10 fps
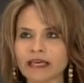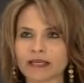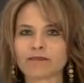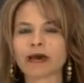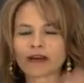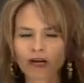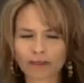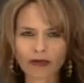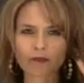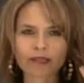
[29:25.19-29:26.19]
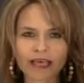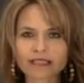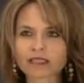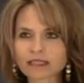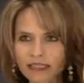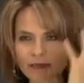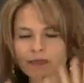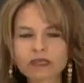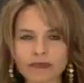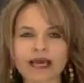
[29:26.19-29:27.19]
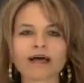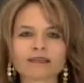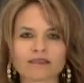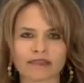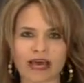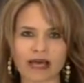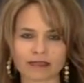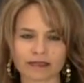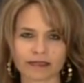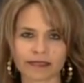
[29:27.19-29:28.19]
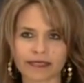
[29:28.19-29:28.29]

in better, a better place simply because of that.